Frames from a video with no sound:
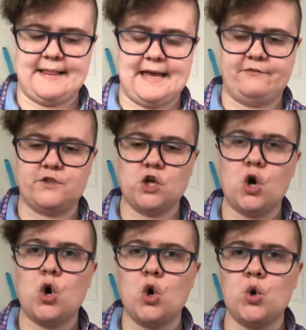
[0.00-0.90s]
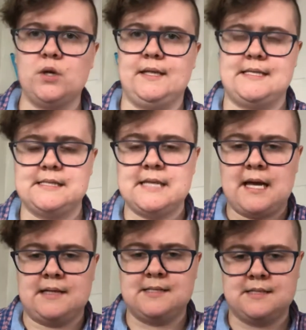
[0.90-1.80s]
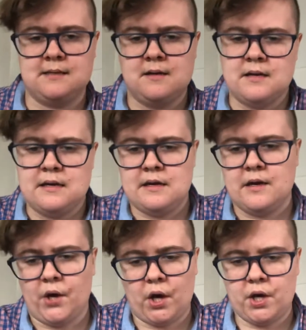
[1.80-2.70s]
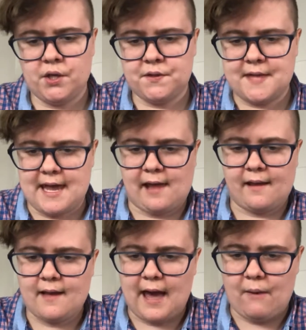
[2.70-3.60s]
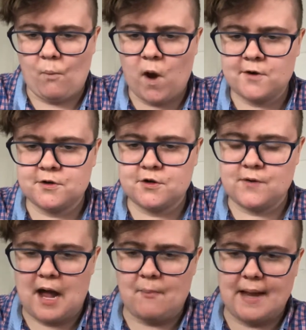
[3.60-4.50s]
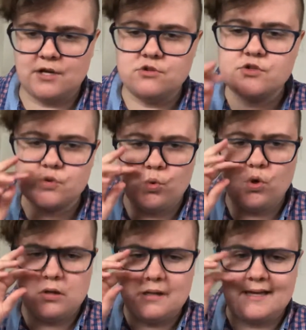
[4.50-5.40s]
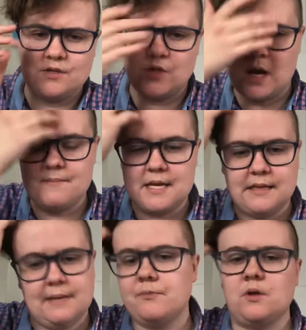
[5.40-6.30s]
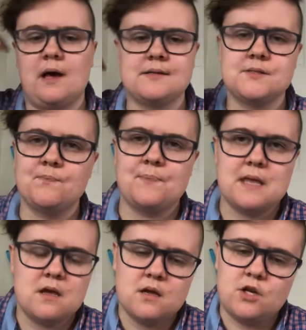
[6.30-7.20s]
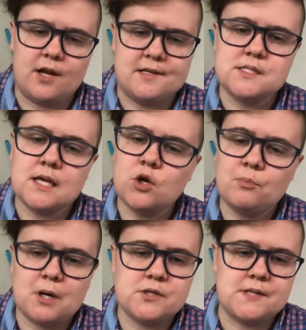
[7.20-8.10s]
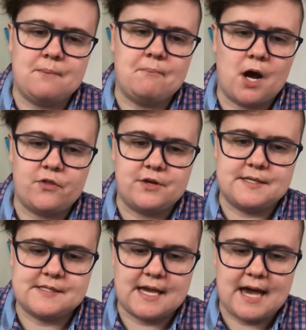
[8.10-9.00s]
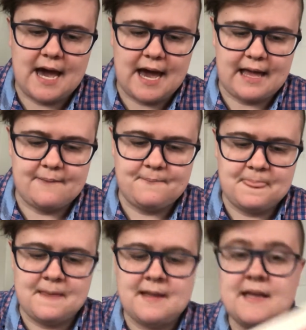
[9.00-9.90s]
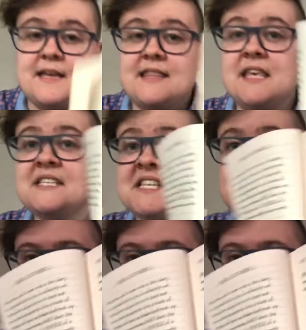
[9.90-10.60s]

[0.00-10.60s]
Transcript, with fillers: life totally sucks. All day, I wandered around my new school like a zombie in lip gloss. Not a single person bothered to say hi. This is